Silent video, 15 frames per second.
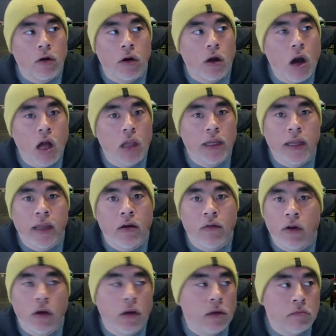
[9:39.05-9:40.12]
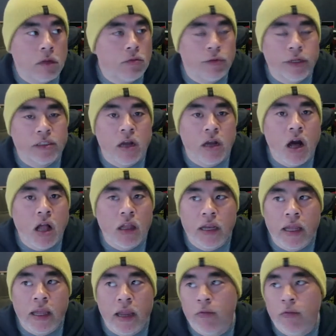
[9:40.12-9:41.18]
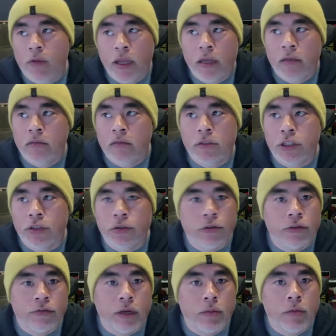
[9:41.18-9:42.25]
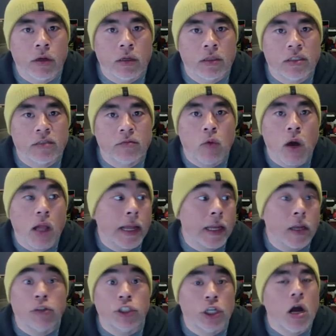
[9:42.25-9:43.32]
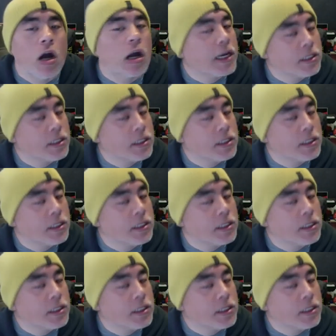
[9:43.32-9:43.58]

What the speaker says: holiday, over a recent holiday, I read 2-3 books while I go jog.